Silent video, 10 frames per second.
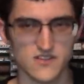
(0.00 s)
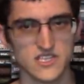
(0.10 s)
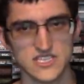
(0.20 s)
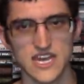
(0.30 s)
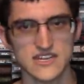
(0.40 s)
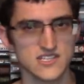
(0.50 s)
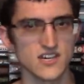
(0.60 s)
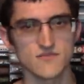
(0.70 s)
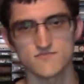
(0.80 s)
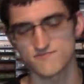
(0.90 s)
It's kind of
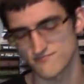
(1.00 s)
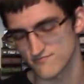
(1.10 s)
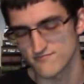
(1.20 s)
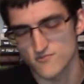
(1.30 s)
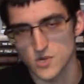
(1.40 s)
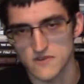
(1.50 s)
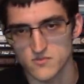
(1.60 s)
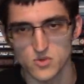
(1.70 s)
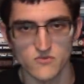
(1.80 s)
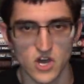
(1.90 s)
dumb. Whatever,
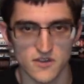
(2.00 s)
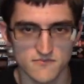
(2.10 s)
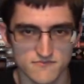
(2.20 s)
move on.